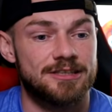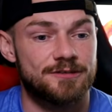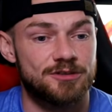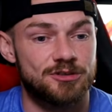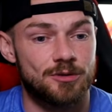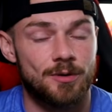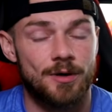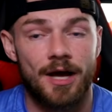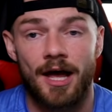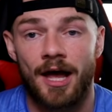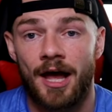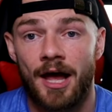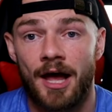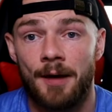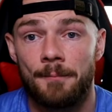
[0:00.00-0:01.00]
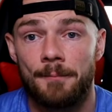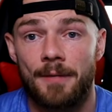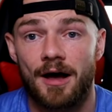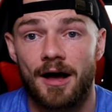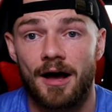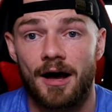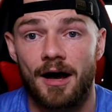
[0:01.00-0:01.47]
video.
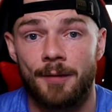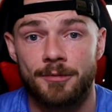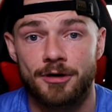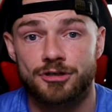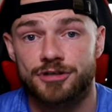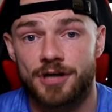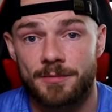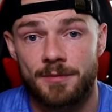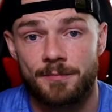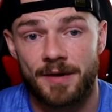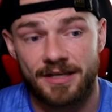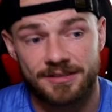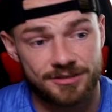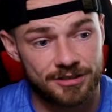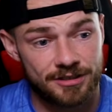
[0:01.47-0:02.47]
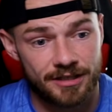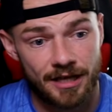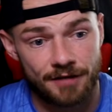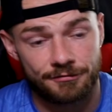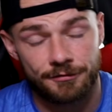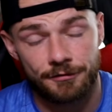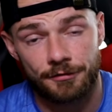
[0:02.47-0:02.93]
I'm going to try my best to
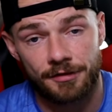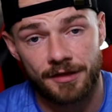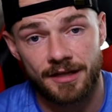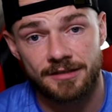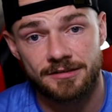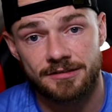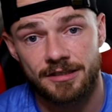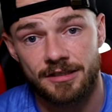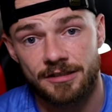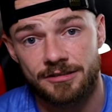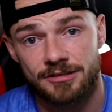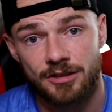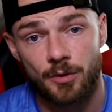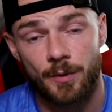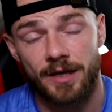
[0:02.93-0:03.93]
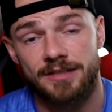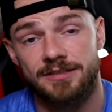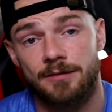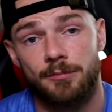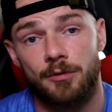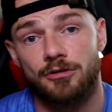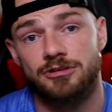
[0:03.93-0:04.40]
get through things as quick as
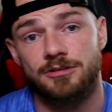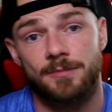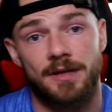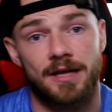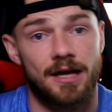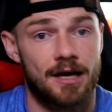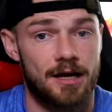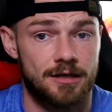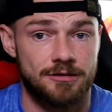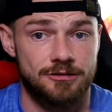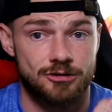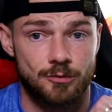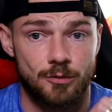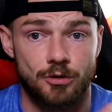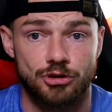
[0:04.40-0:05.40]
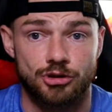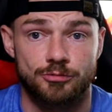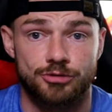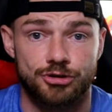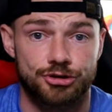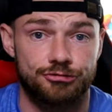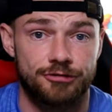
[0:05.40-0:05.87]
I possibly can so we can
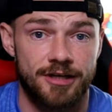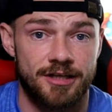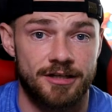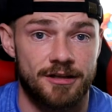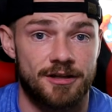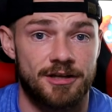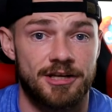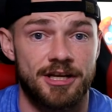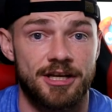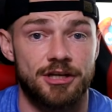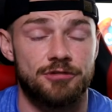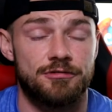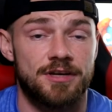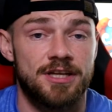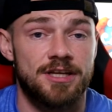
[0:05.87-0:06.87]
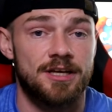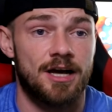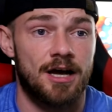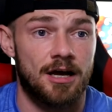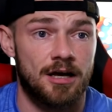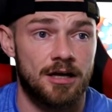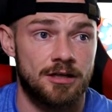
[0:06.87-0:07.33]
jump straight into the nitty gritty
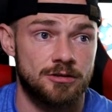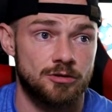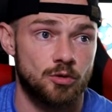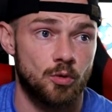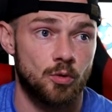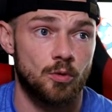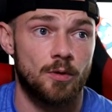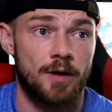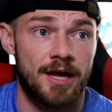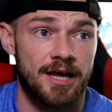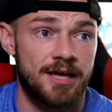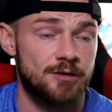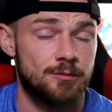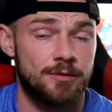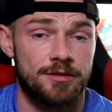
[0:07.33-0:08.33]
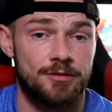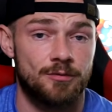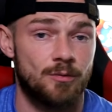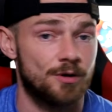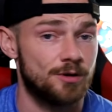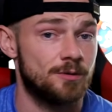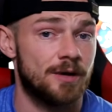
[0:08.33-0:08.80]
and go ahead with
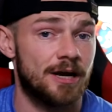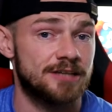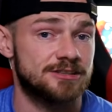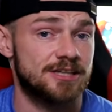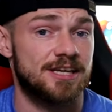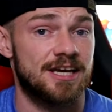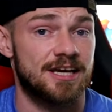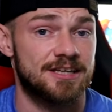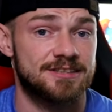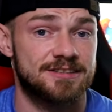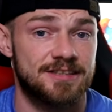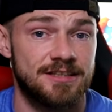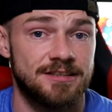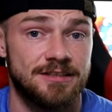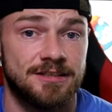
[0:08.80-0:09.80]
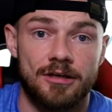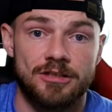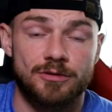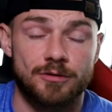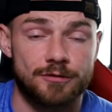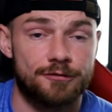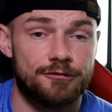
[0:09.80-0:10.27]
what you guys are here to see.
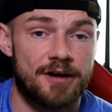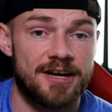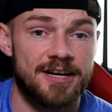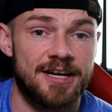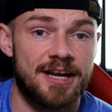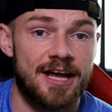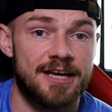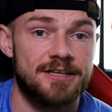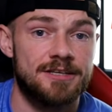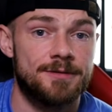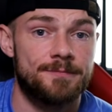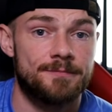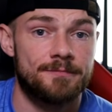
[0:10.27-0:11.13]
So it's Friday night,